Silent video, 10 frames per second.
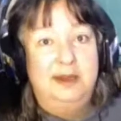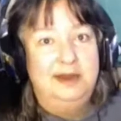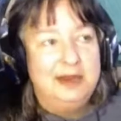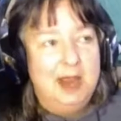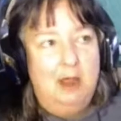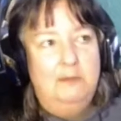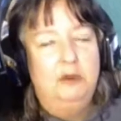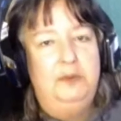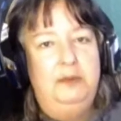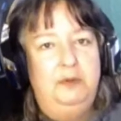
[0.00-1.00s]
That's how
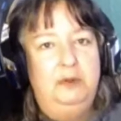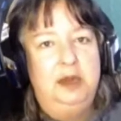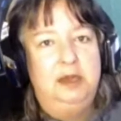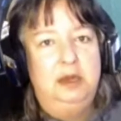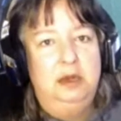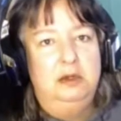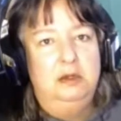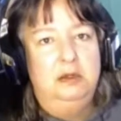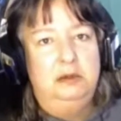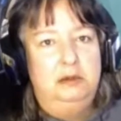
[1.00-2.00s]
most people get
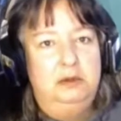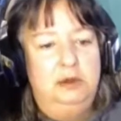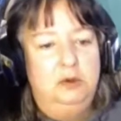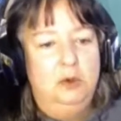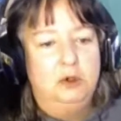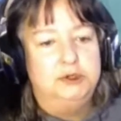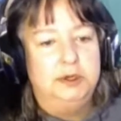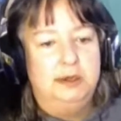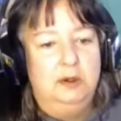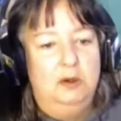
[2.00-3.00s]
to the grocery
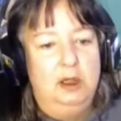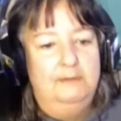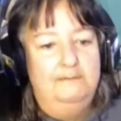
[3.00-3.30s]
store.